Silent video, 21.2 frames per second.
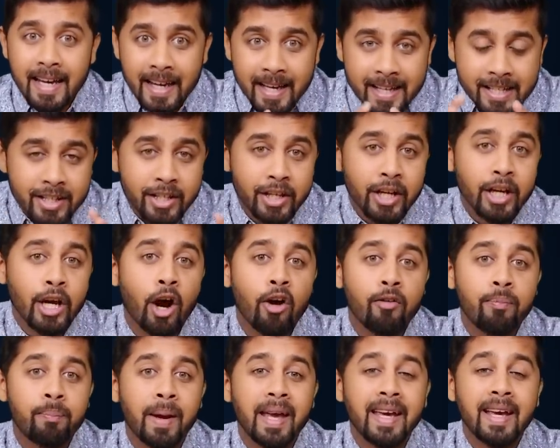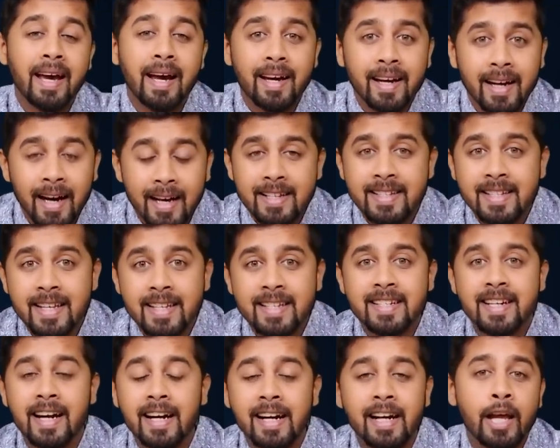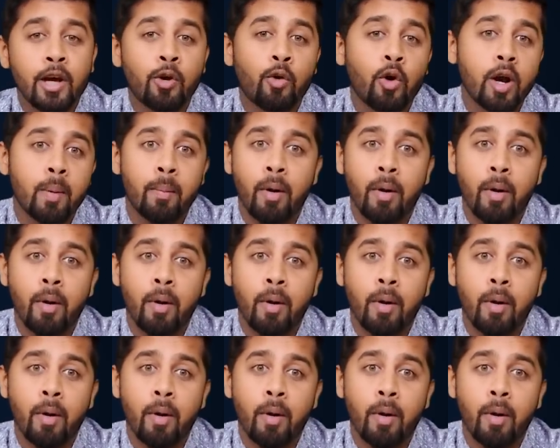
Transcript: history of paying a consistently good